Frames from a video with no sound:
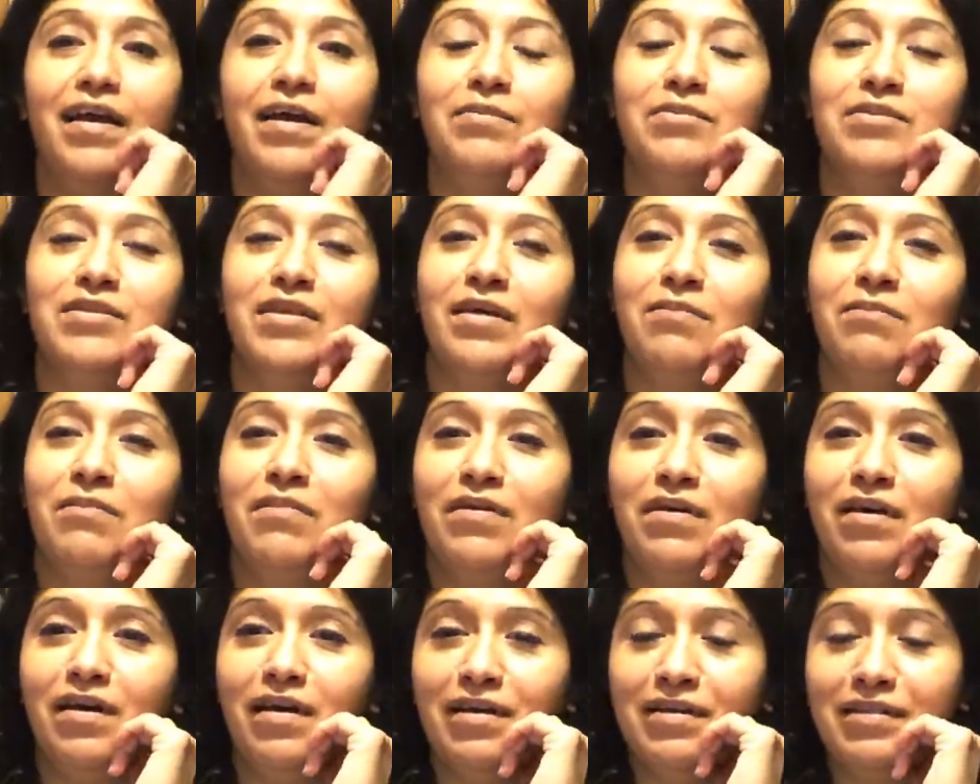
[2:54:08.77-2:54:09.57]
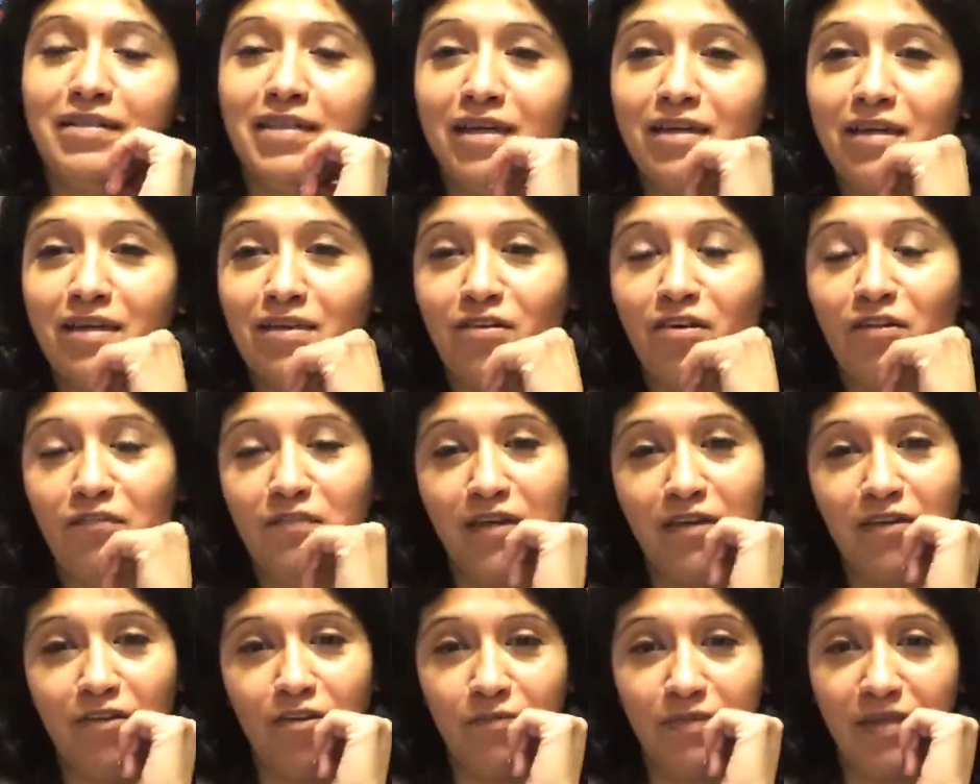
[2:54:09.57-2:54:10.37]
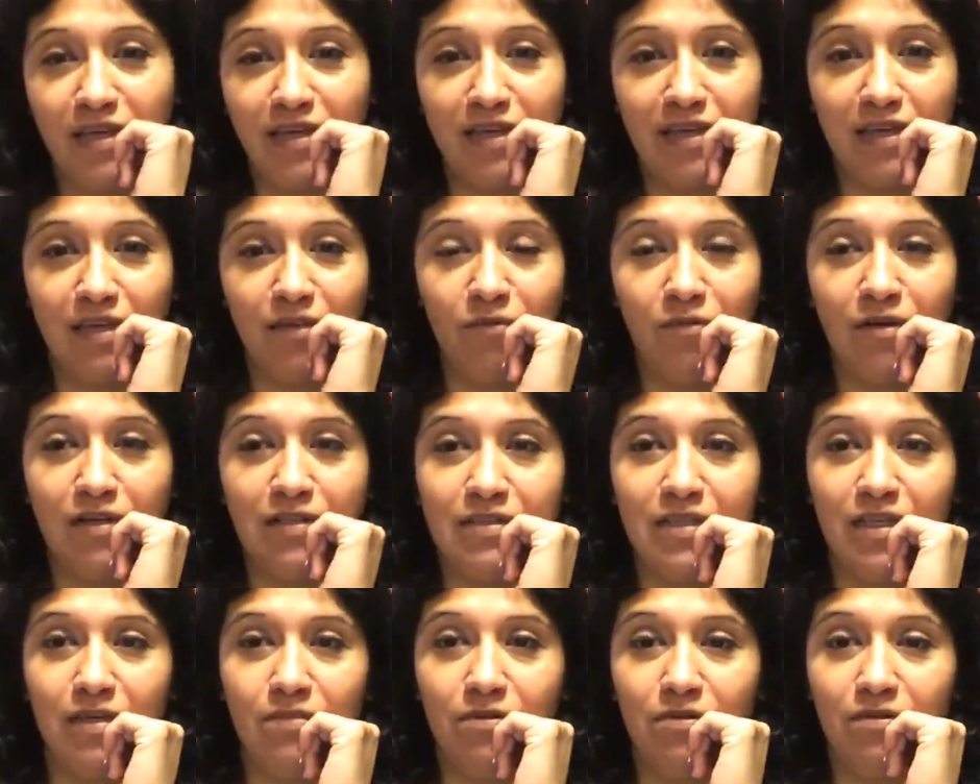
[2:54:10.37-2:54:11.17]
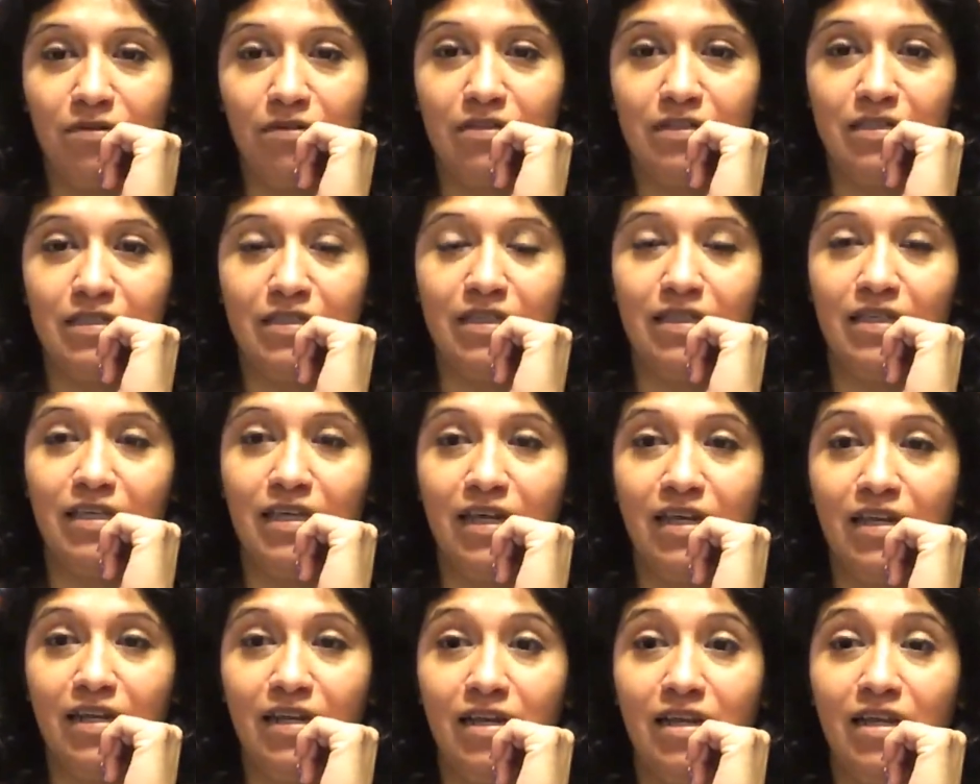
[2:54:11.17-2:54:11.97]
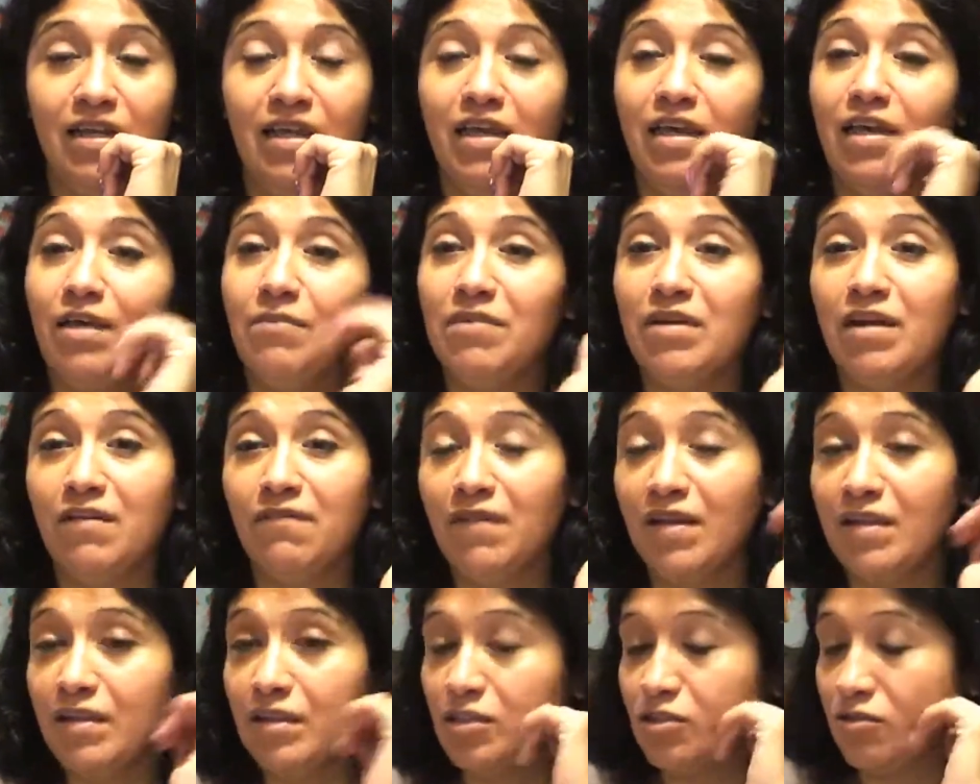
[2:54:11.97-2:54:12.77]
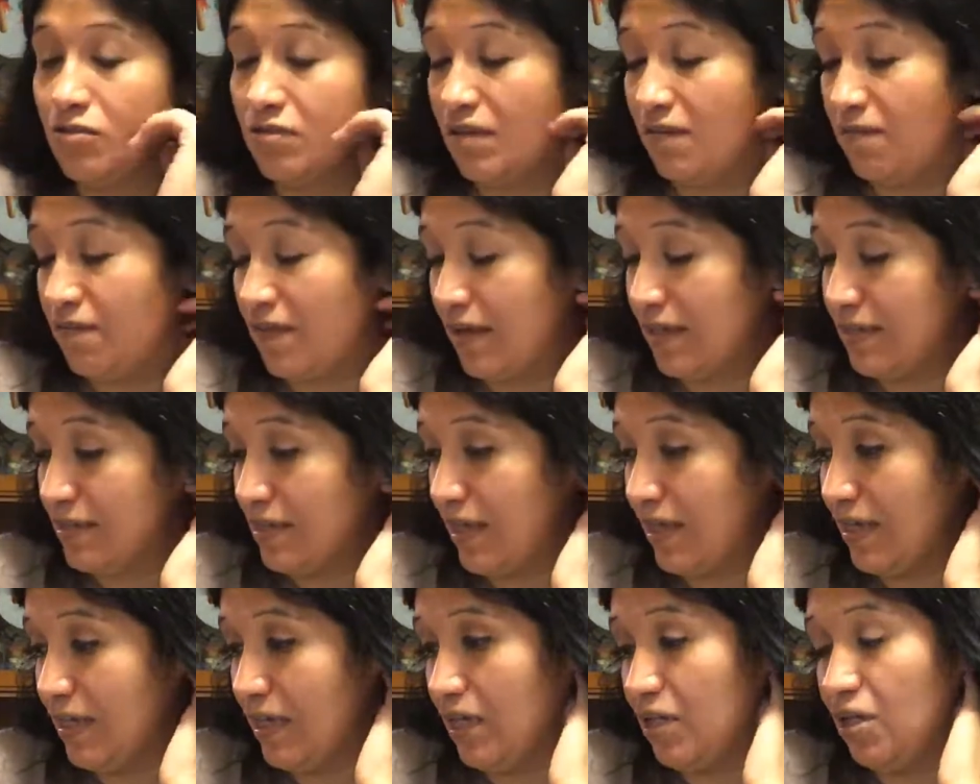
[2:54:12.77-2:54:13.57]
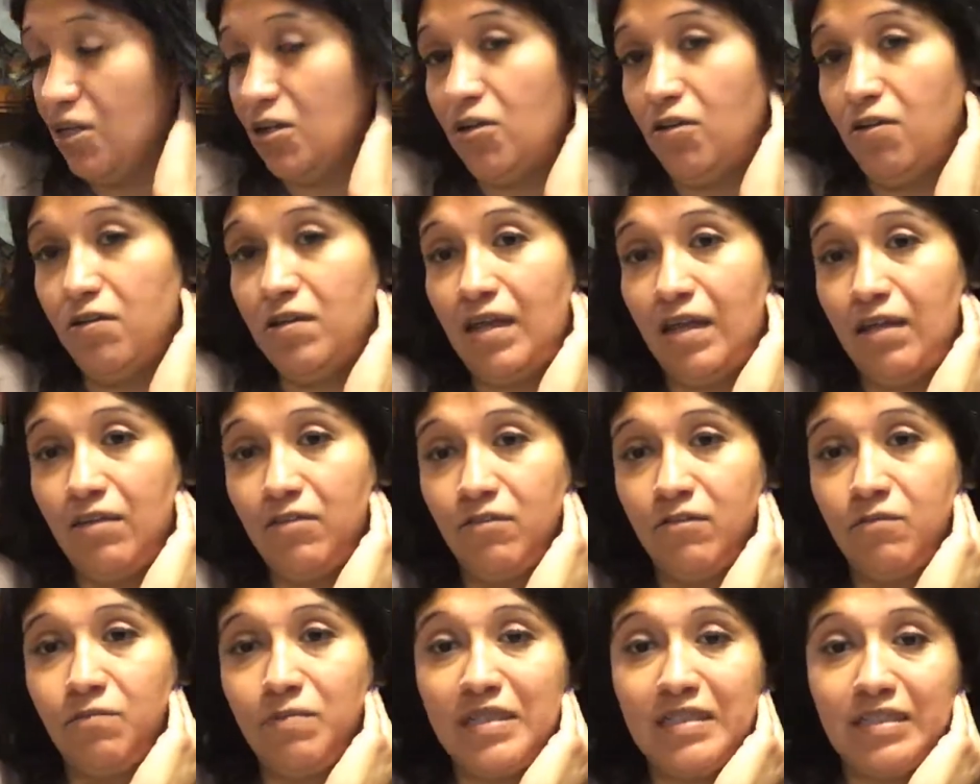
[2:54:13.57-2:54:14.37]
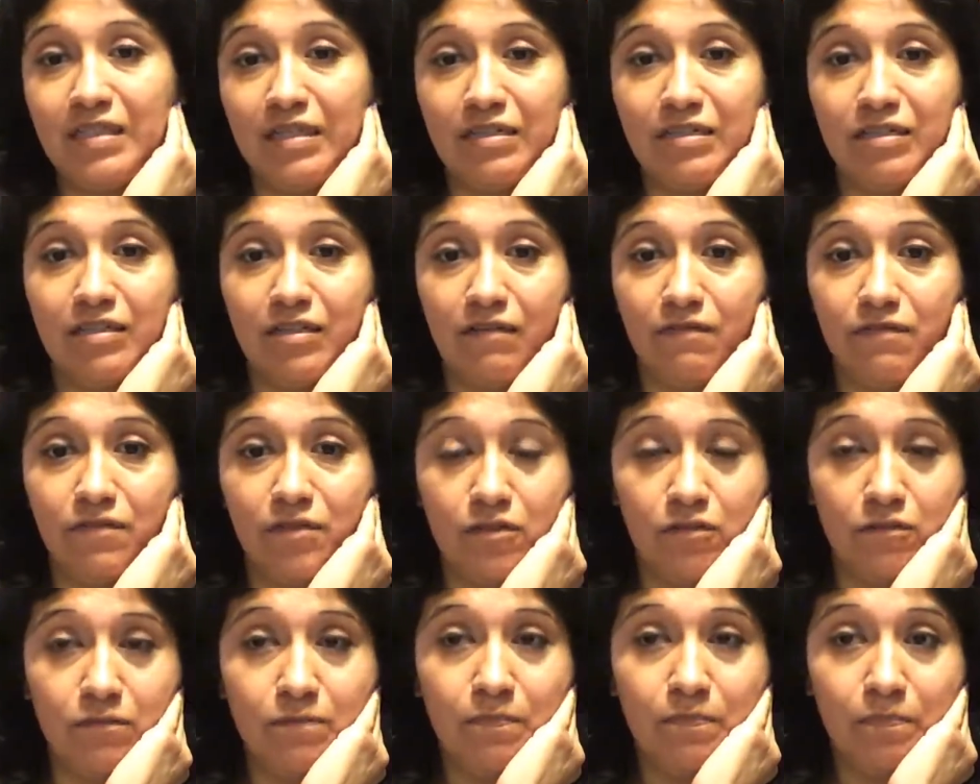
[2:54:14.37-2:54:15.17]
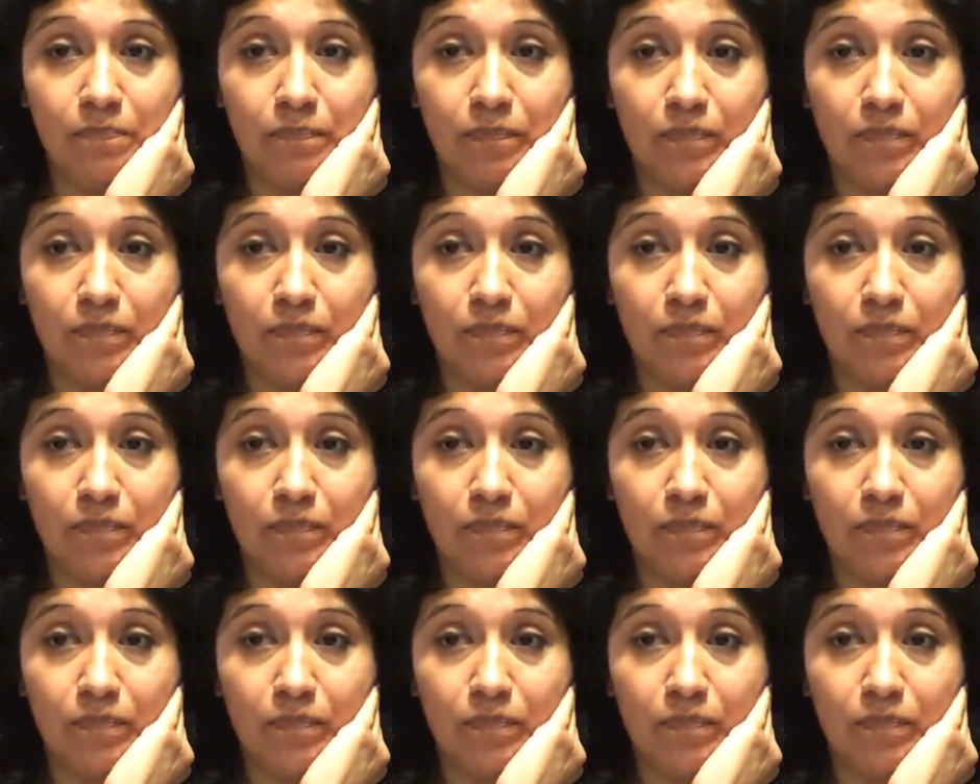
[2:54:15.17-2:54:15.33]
So I'm excited, and hopefully I hope that he was able to get it. I mean, if not, that's totally fine, because I get, that they're busy and stuff too.